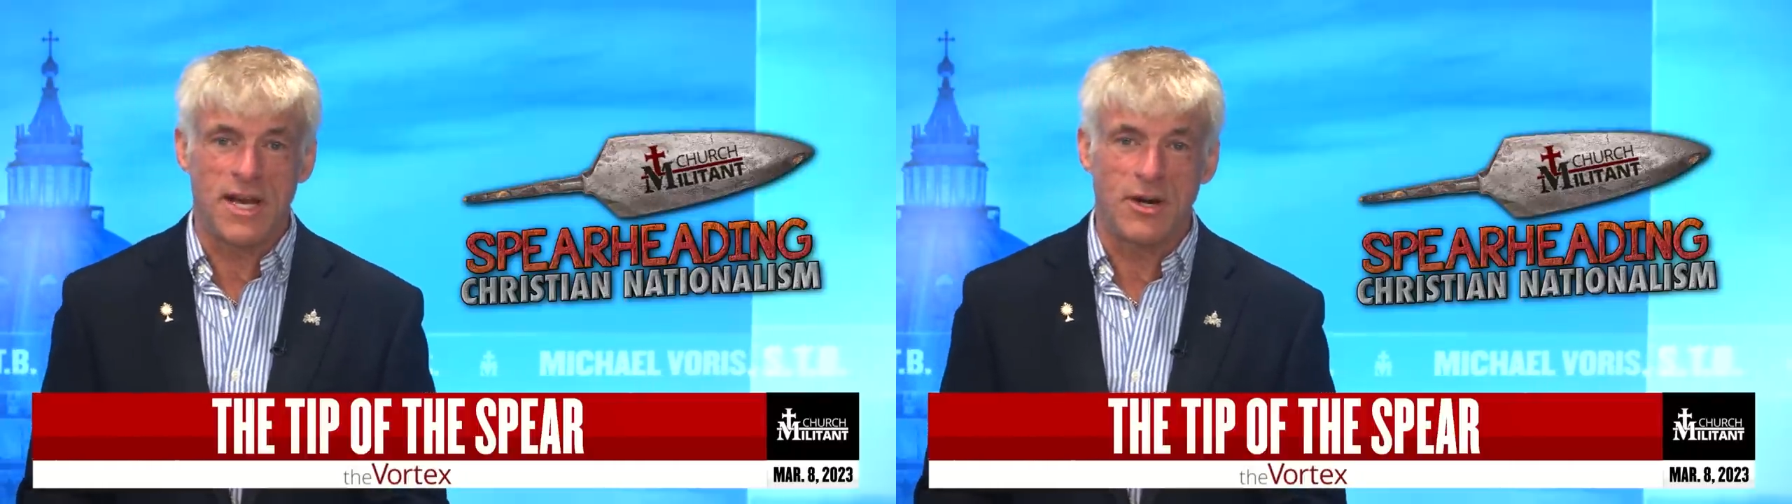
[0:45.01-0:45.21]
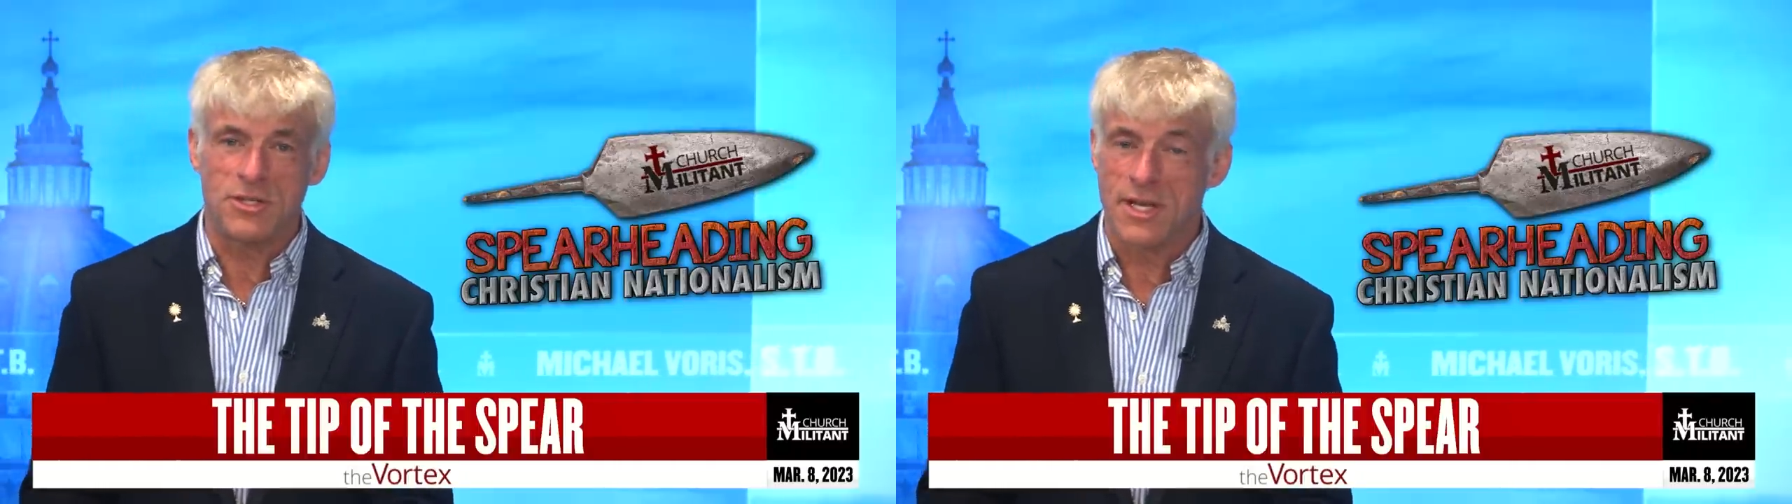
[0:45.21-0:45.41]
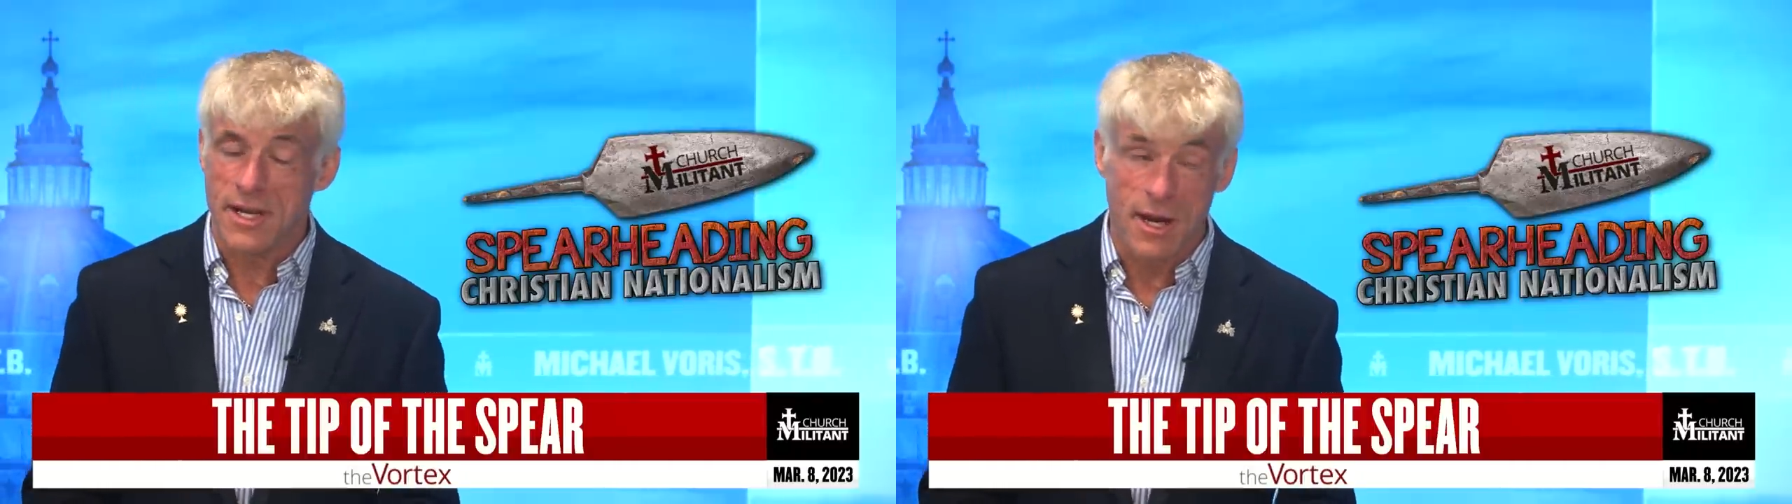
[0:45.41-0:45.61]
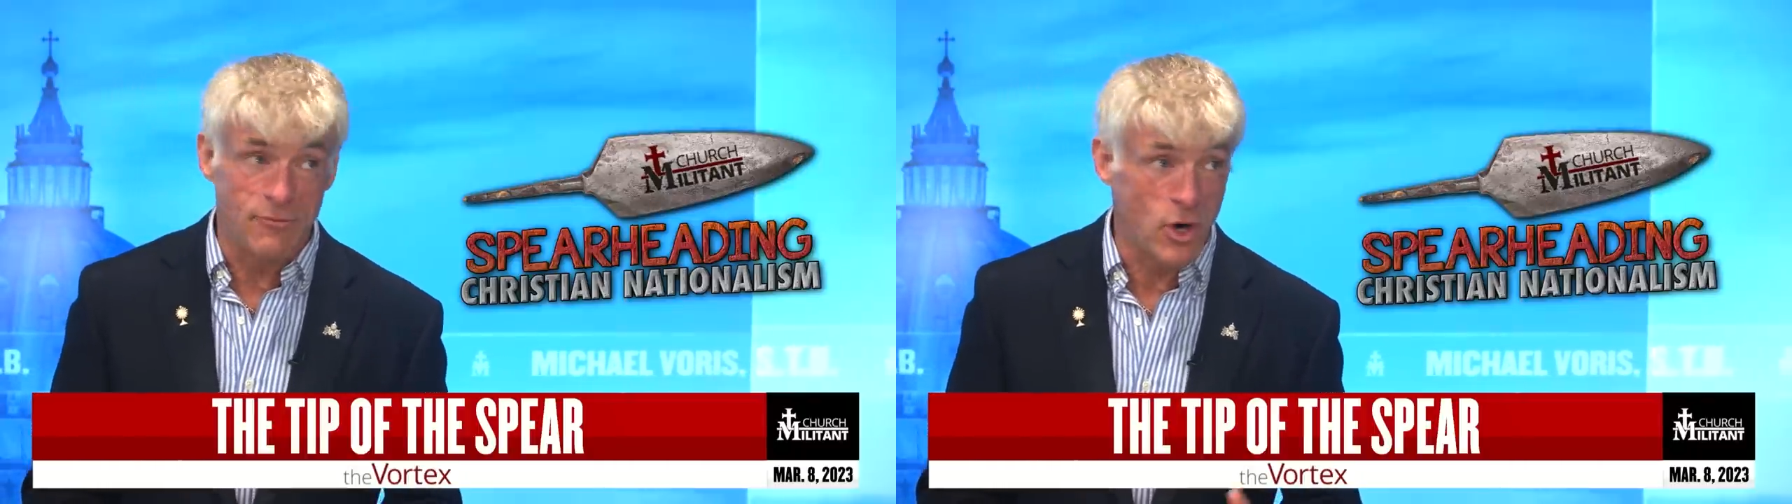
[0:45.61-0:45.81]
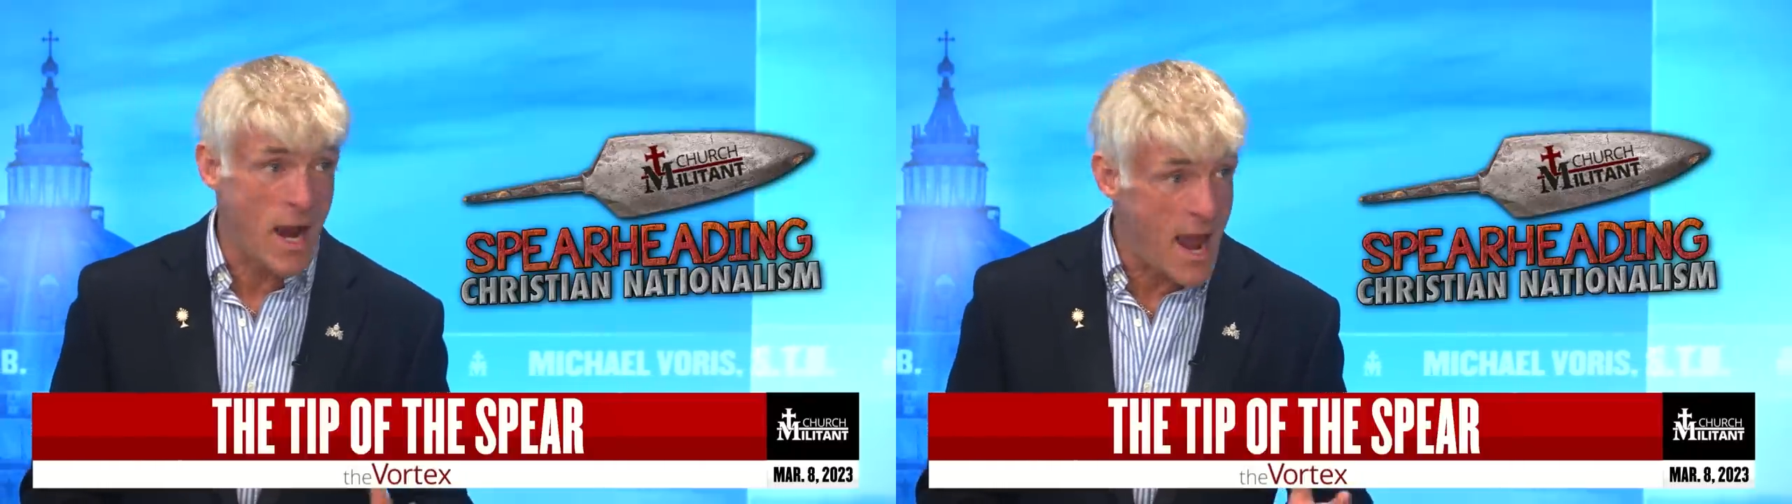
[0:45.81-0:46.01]
there, did I
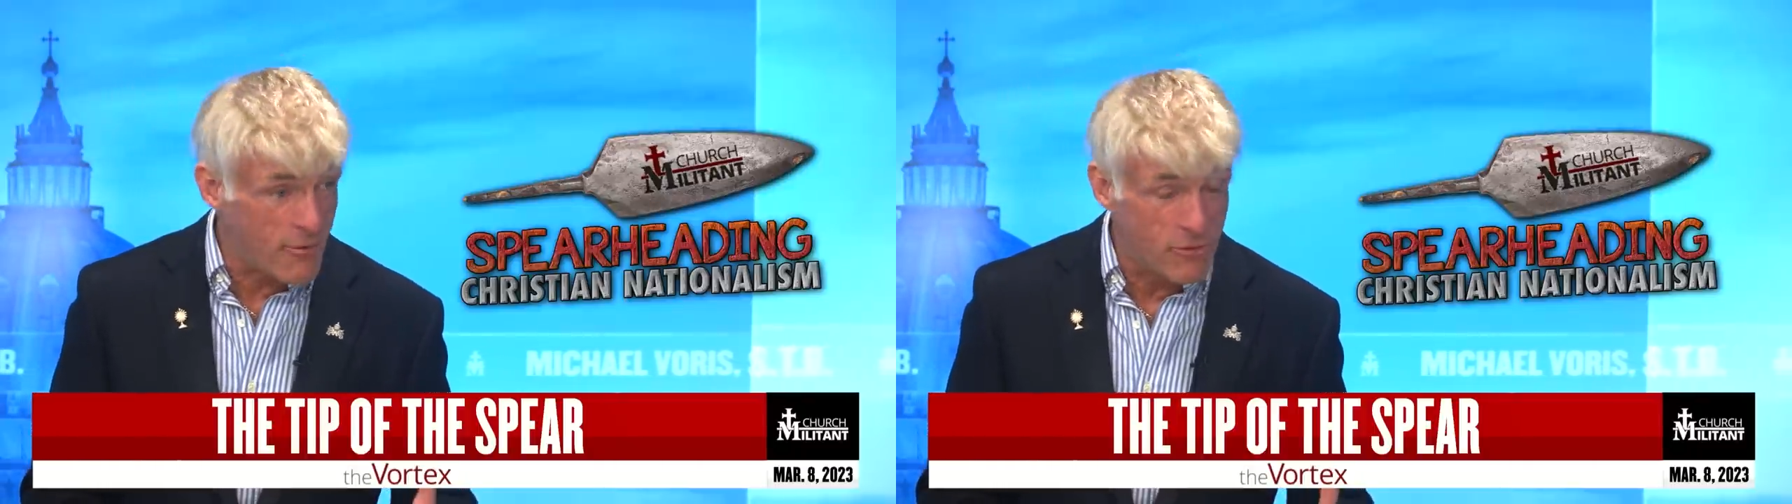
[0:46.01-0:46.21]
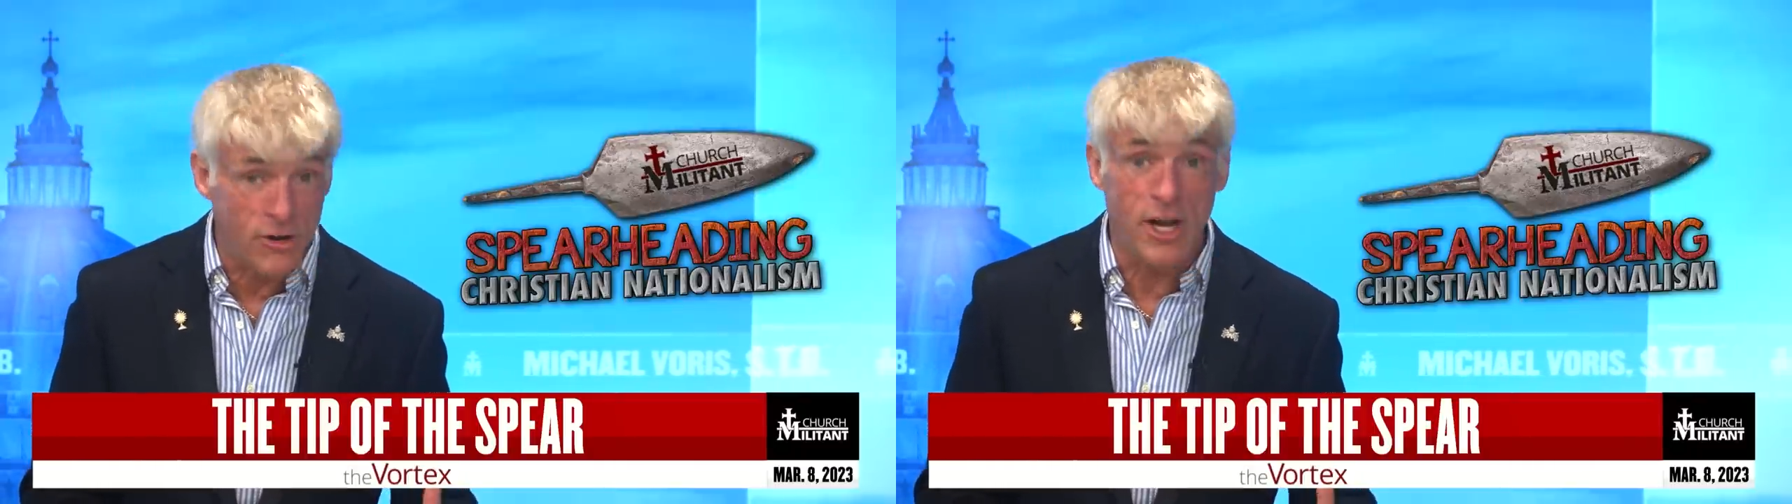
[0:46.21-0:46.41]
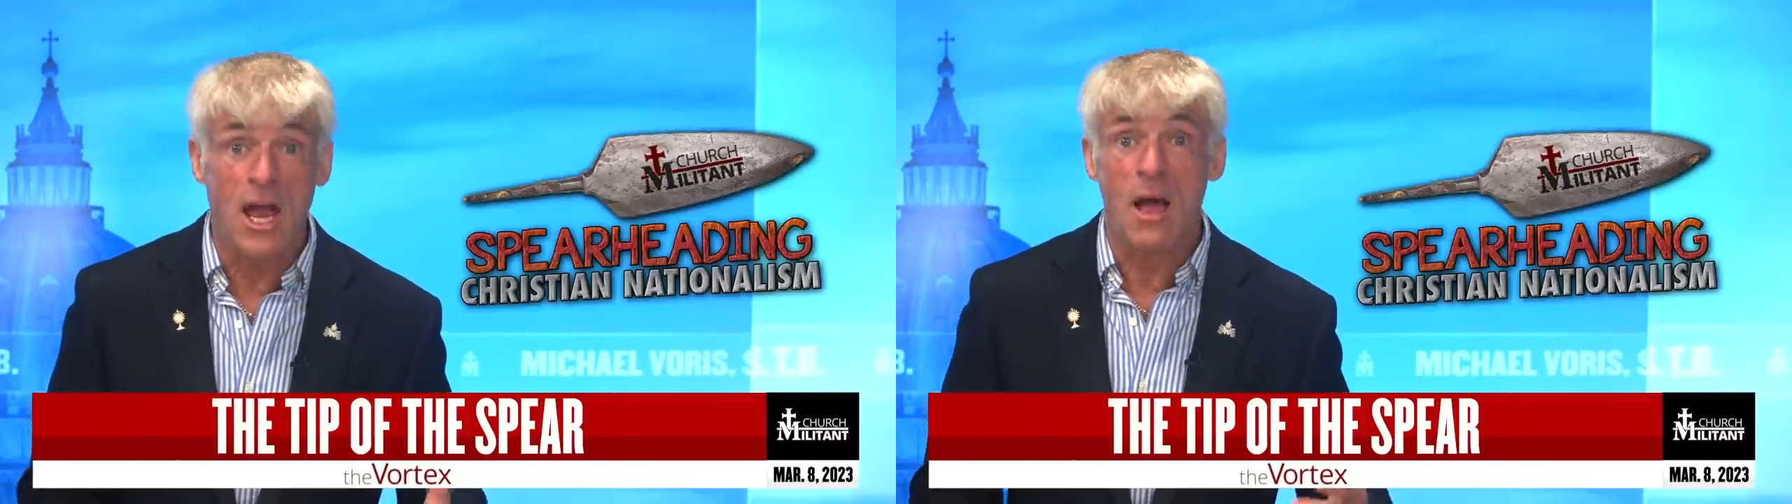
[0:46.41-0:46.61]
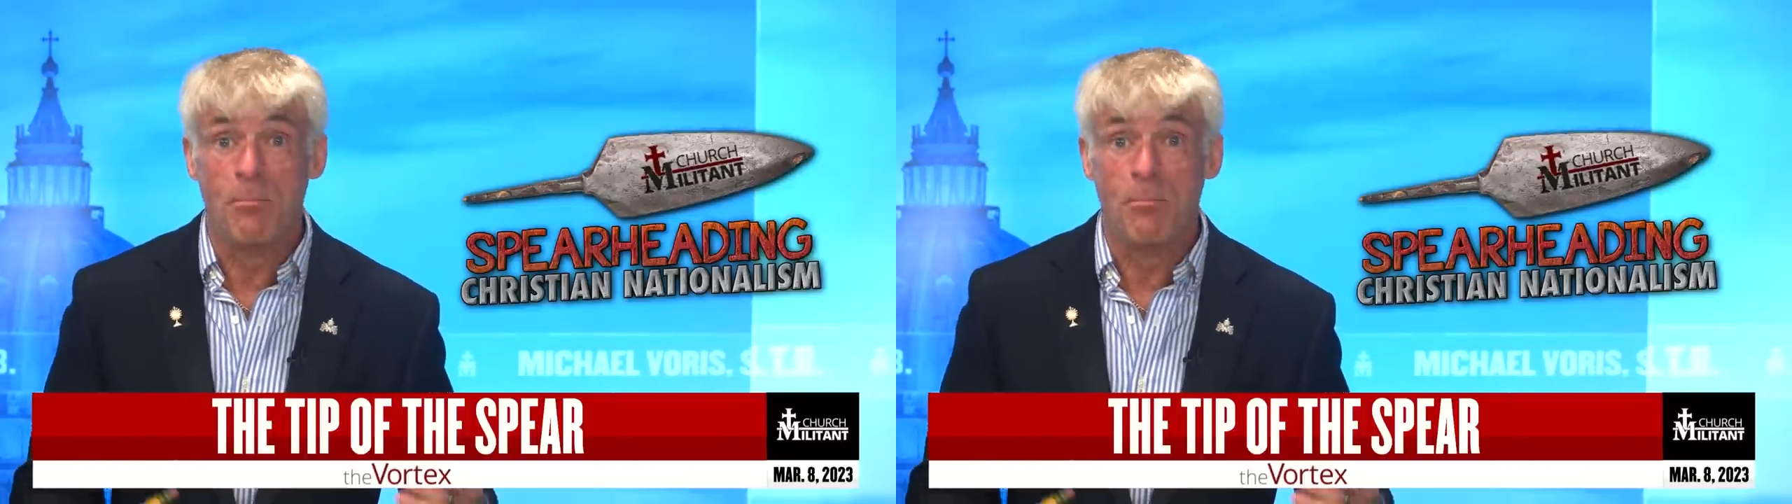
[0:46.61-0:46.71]
cover every